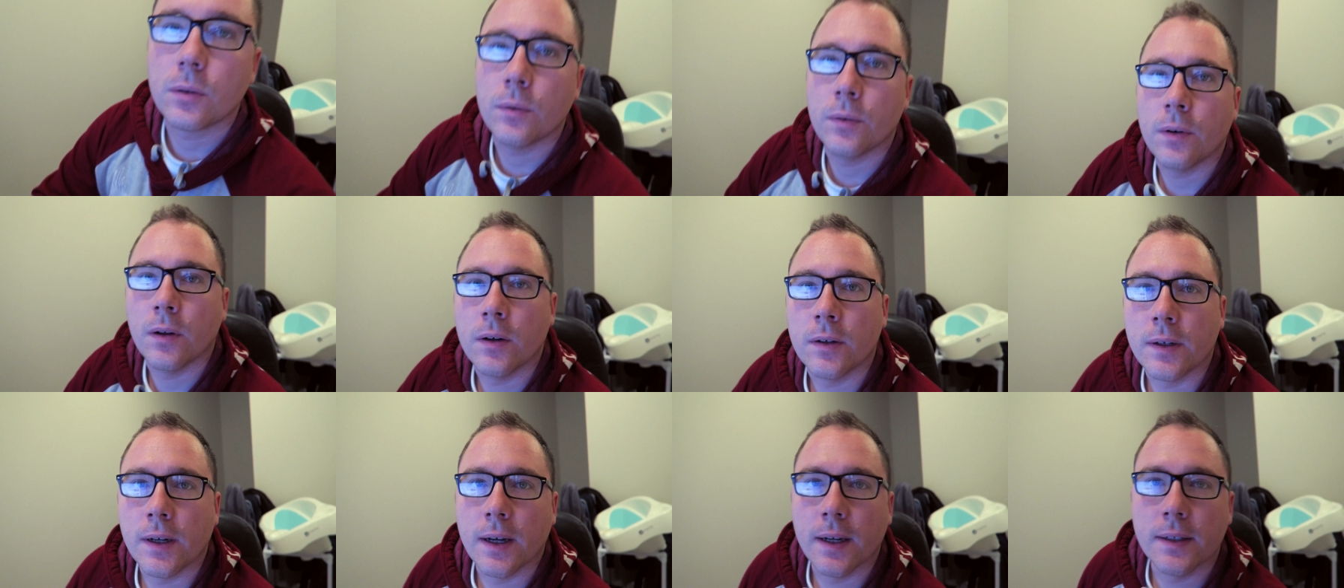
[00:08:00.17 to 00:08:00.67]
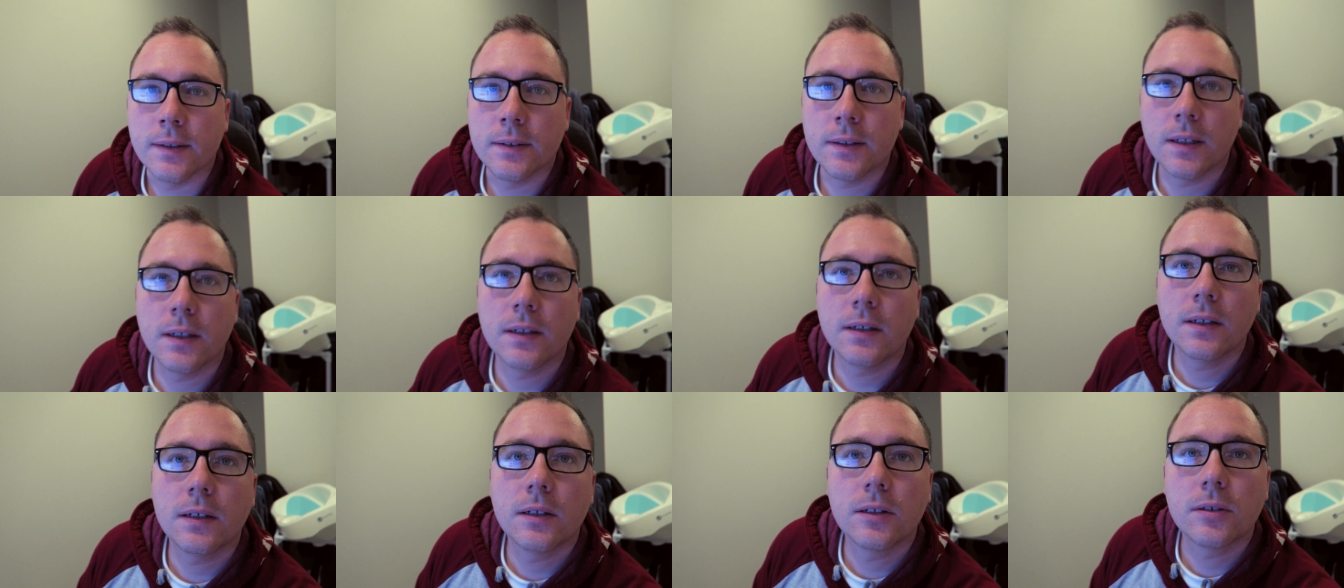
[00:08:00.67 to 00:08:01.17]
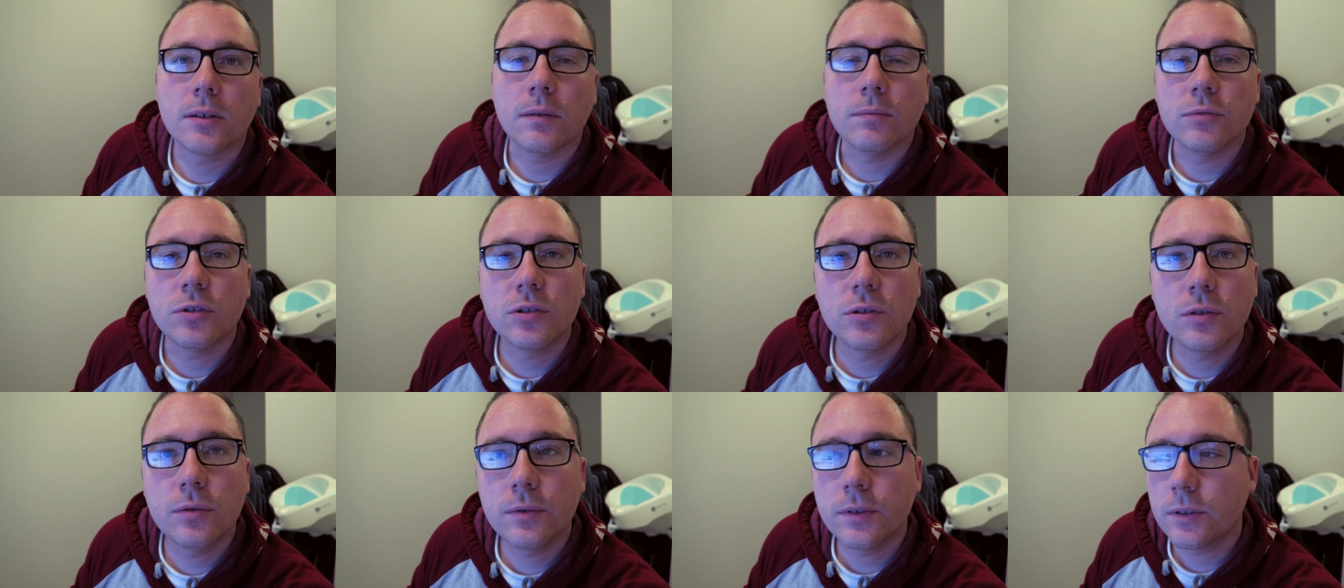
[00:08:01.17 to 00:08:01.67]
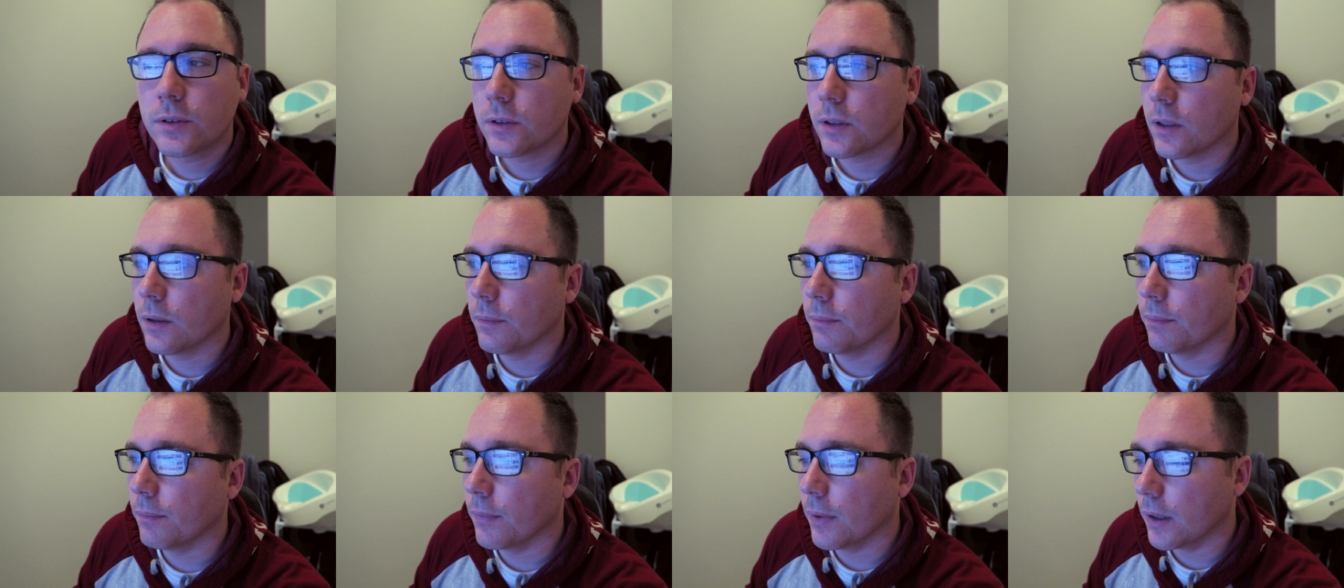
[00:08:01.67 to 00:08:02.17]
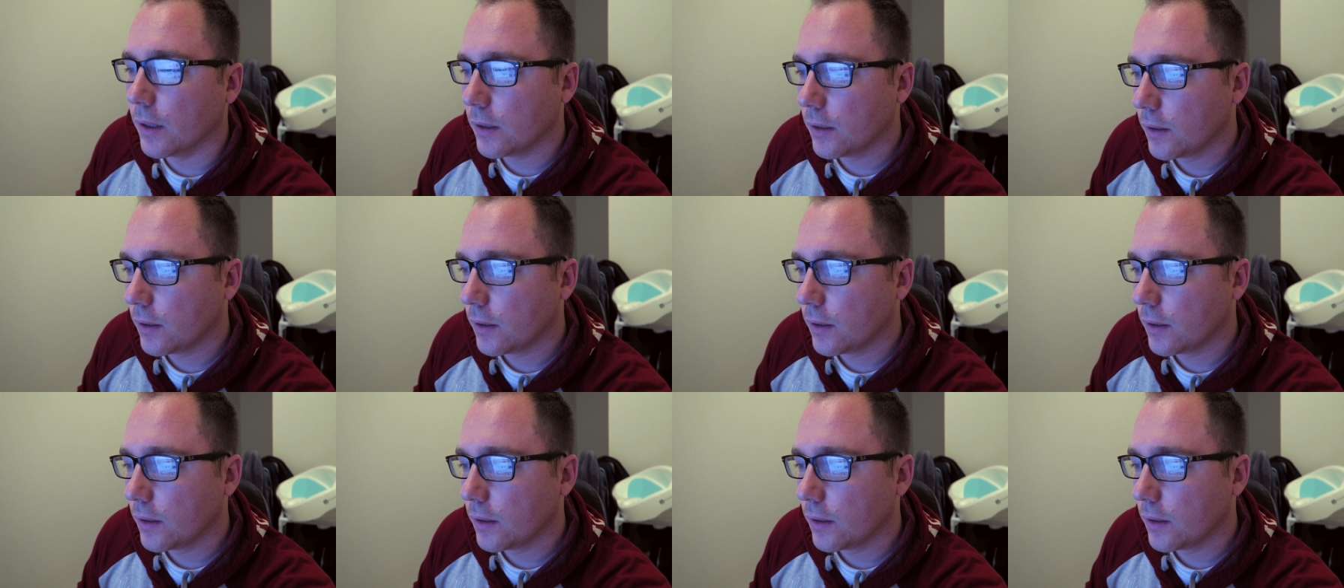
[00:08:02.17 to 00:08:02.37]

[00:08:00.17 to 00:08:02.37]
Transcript: going on, guys? So I'm just doing some